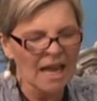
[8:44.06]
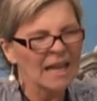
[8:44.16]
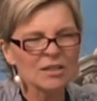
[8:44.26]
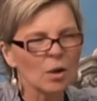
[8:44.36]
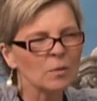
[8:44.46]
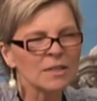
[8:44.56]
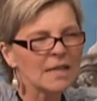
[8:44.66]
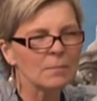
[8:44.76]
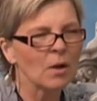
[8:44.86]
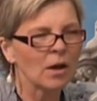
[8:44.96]
It's almost
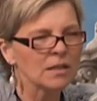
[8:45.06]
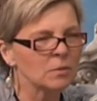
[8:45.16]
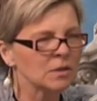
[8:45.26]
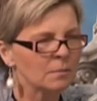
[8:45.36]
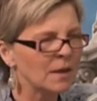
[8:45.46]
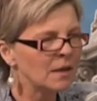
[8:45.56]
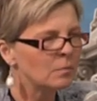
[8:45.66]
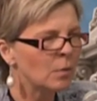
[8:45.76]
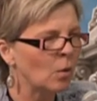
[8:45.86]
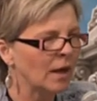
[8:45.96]
impossible to
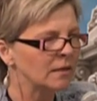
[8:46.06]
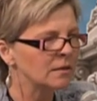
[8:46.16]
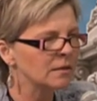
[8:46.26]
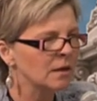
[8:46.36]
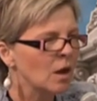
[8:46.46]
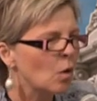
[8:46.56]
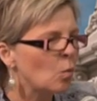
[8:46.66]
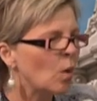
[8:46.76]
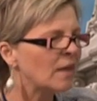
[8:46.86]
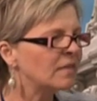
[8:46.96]
pinpoint
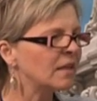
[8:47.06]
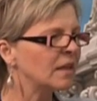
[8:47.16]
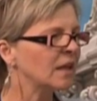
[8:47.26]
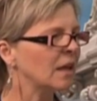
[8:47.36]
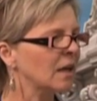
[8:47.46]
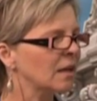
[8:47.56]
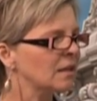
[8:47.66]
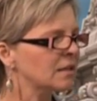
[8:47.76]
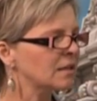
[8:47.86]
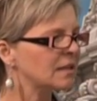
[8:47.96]
when the
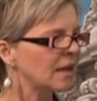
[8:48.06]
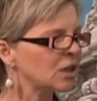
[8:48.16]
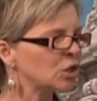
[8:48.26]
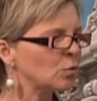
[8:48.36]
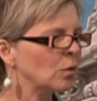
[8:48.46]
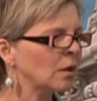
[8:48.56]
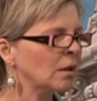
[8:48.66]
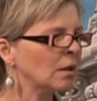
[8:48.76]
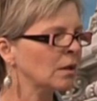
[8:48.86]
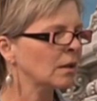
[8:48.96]

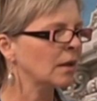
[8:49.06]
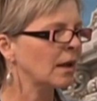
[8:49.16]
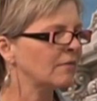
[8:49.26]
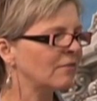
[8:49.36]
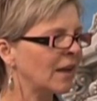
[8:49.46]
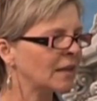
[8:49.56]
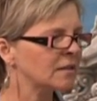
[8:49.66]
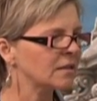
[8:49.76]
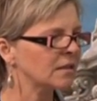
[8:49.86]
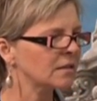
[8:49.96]
sexual
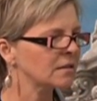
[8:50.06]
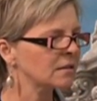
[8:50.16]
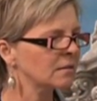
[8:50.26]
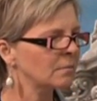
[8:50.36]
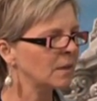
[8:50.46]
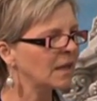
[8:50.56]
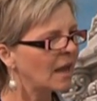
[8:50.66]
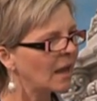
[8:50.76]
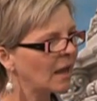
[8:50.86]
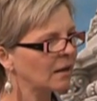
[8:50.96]
advances
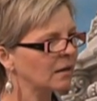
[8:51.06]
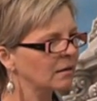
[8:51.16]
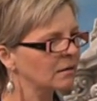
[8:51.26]
began.